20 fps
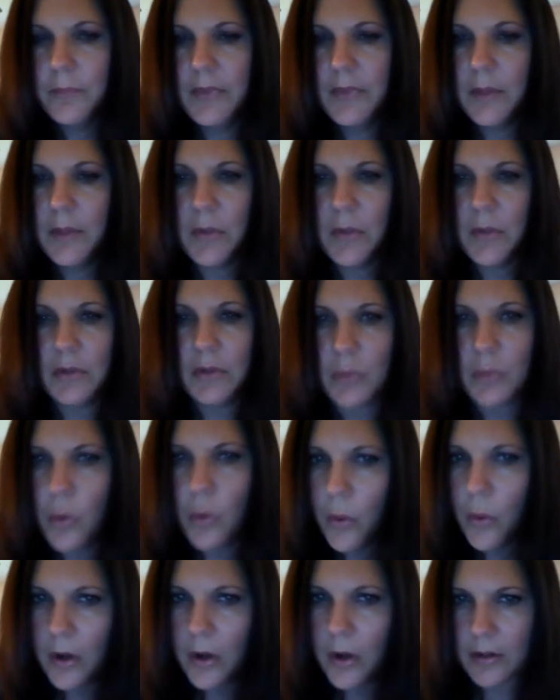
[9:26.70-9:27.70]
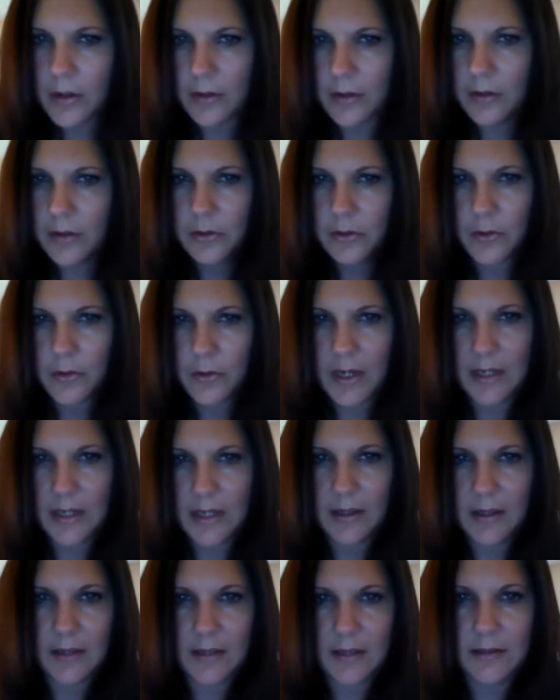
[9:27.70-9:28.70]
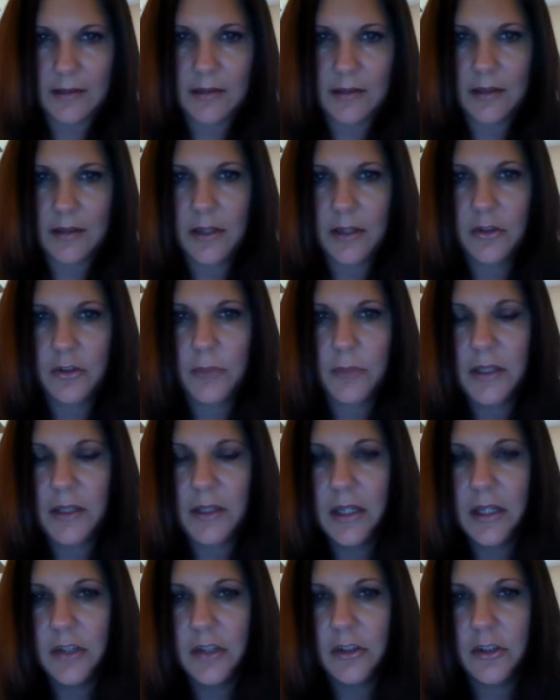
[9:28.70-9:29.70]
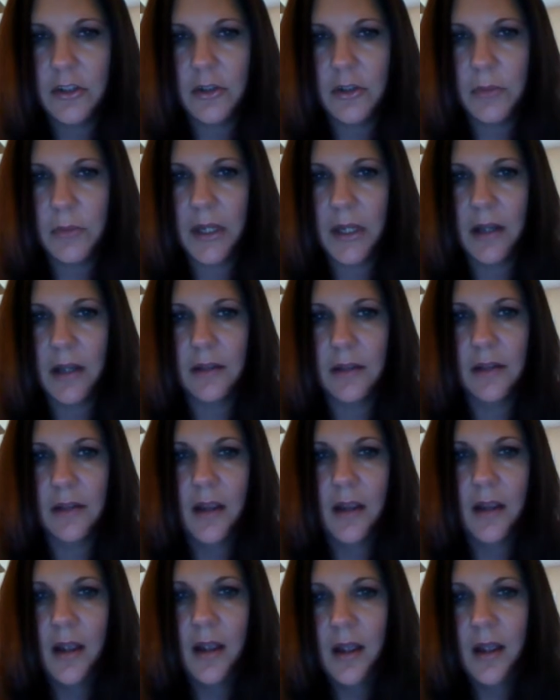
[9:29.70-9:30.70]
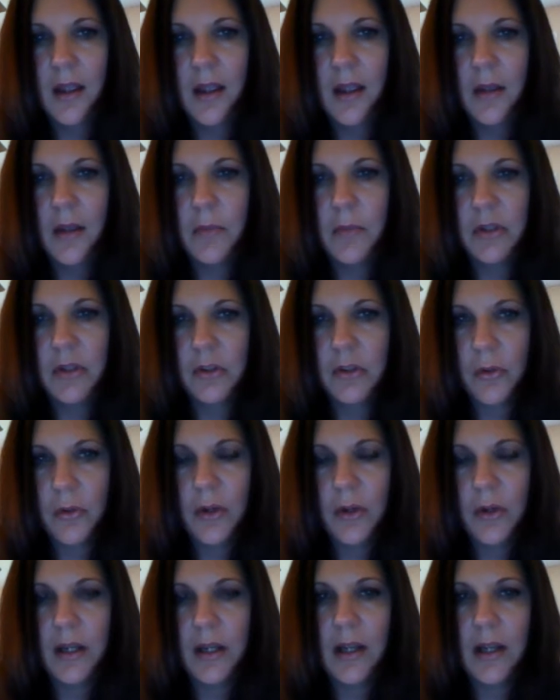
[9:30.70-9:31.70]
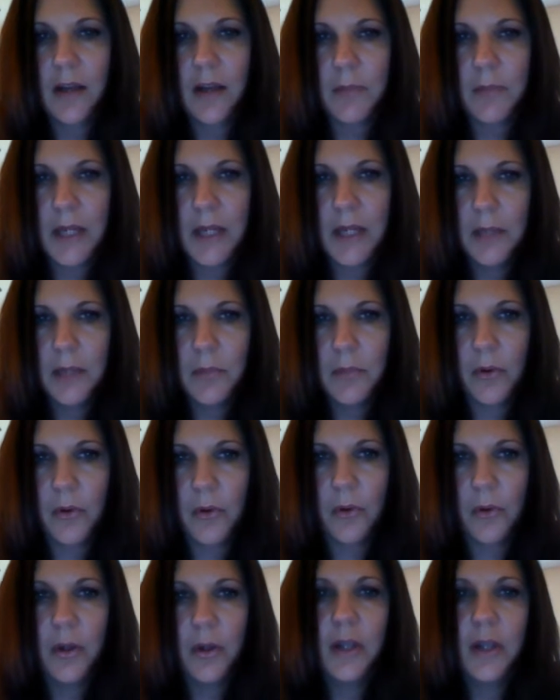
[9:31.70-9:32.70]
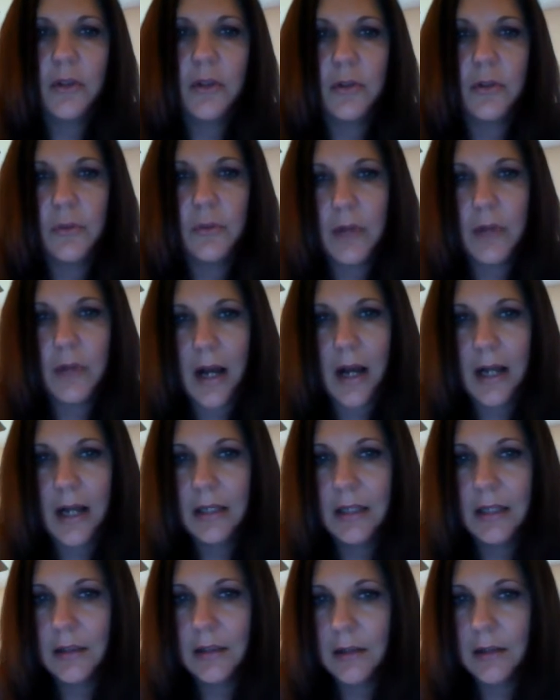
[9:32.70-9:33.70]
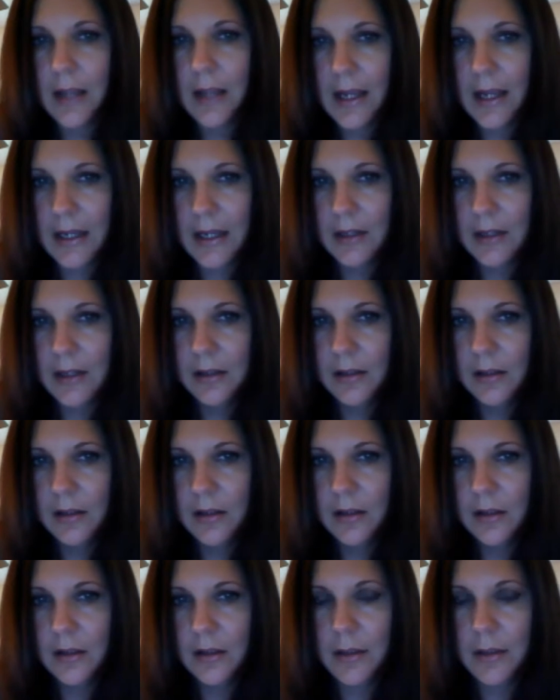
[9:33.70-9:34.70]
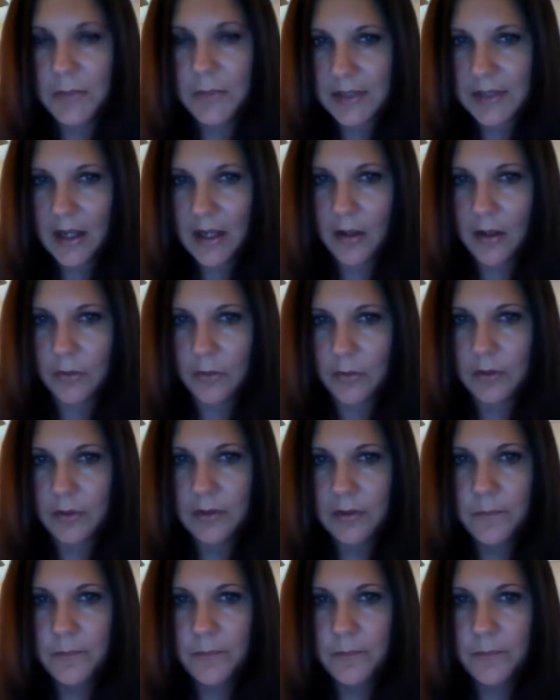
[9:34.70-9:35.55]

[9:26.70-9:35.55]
most important training lessons that they should be teaching you, because majority of people do not like themselves.